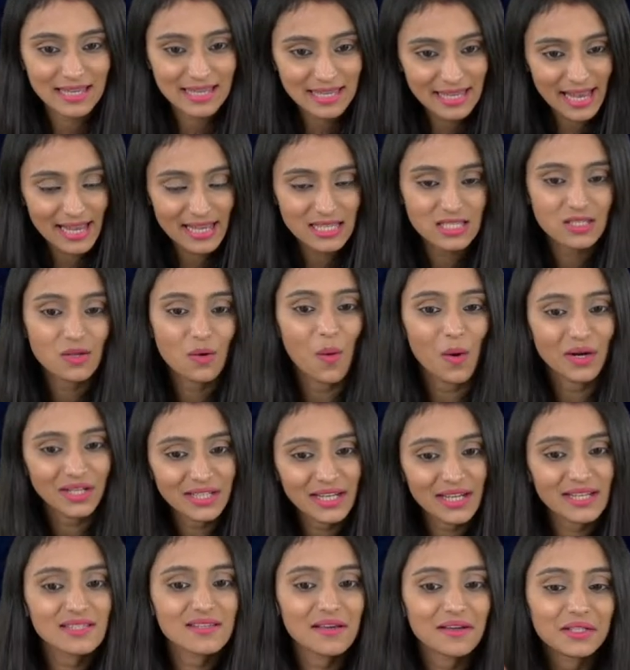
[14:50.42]
Yes,
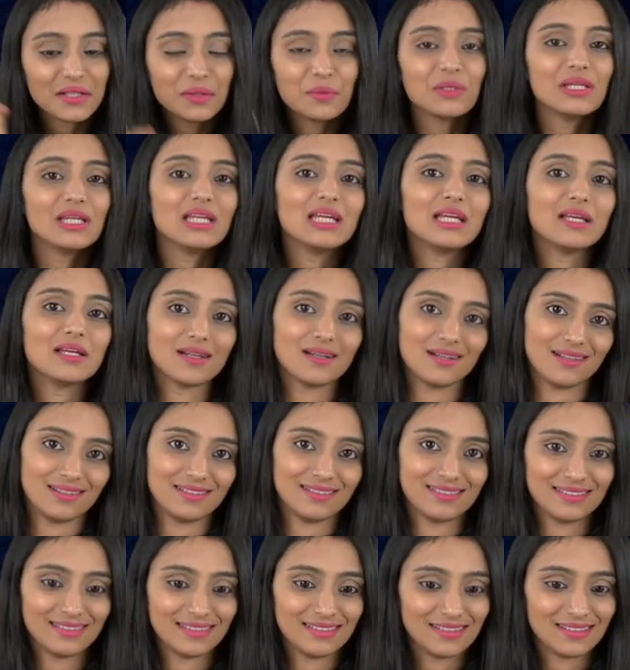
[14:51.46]
coordinates are unique,
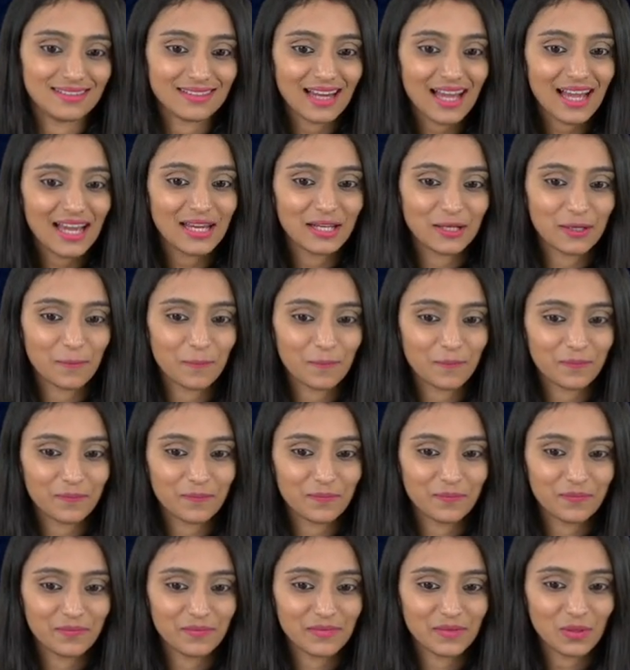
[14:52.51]
right?
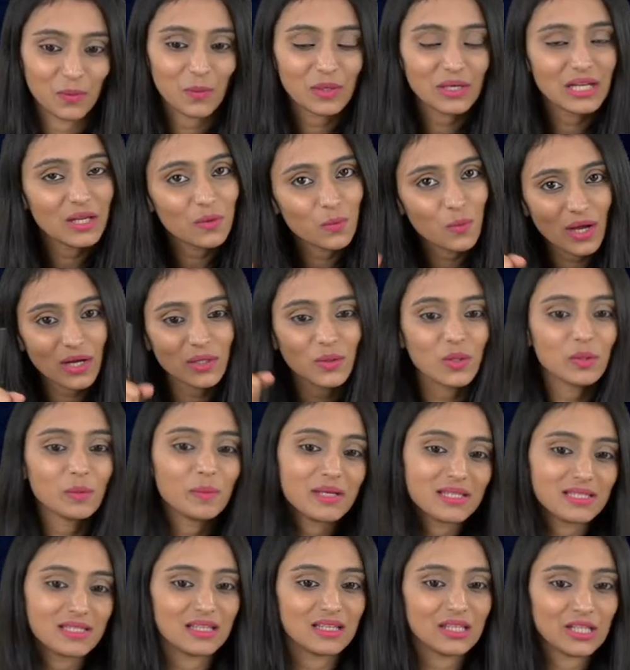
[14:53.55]
Only one could
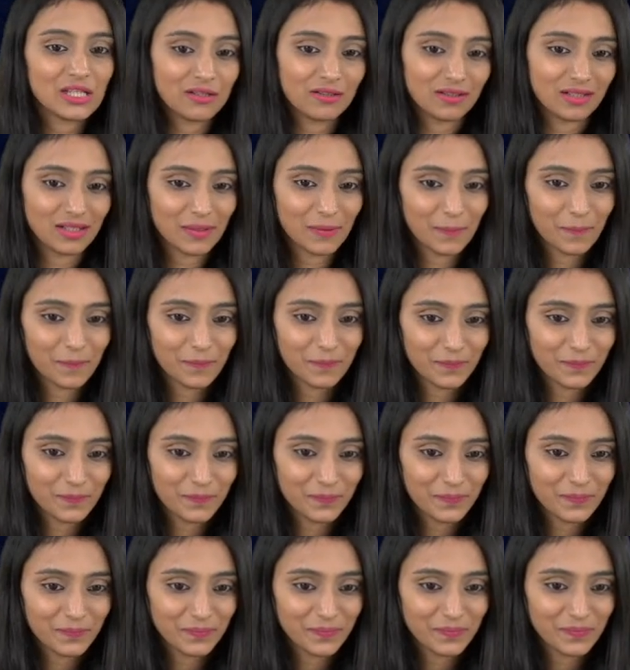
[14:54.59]
be seen here.
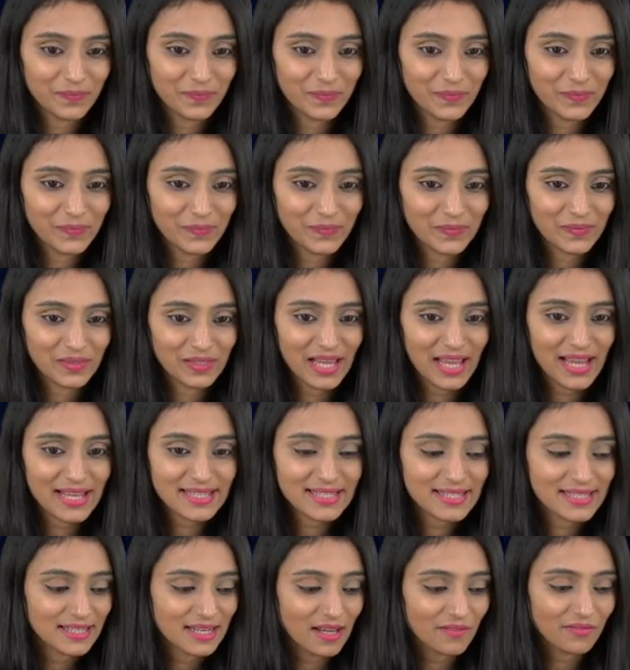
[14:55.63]

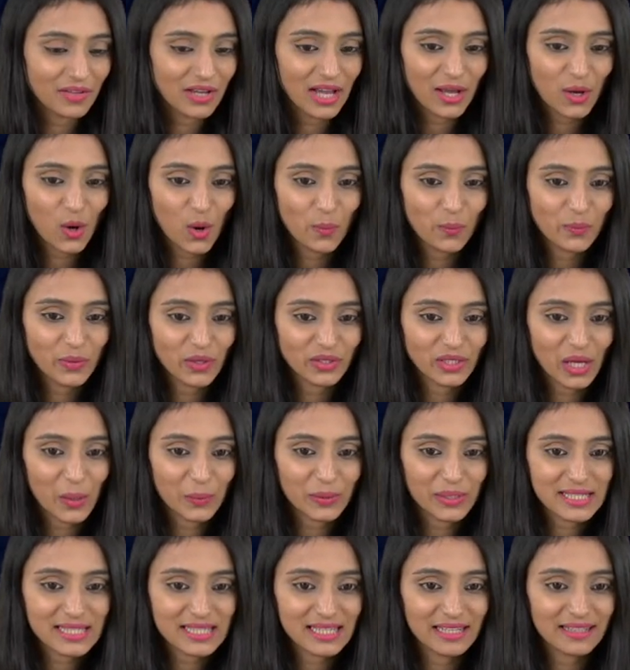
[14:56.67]
Yes, Navya, I hope your
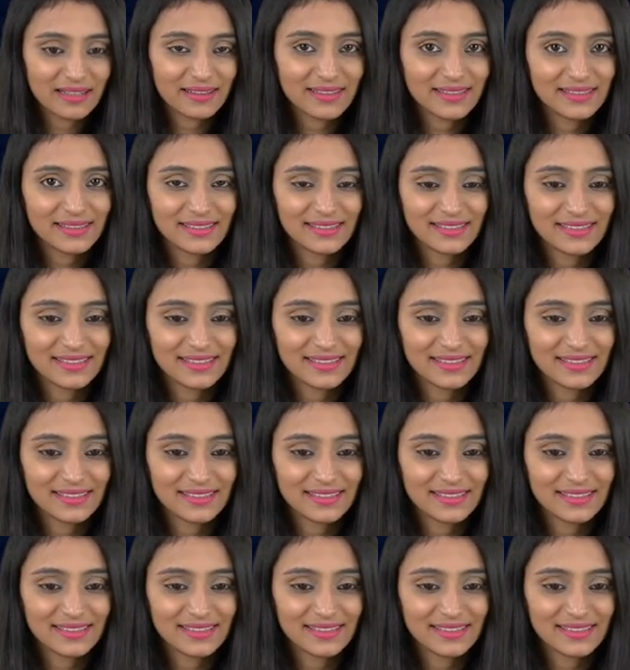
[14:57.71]
doubt is clear.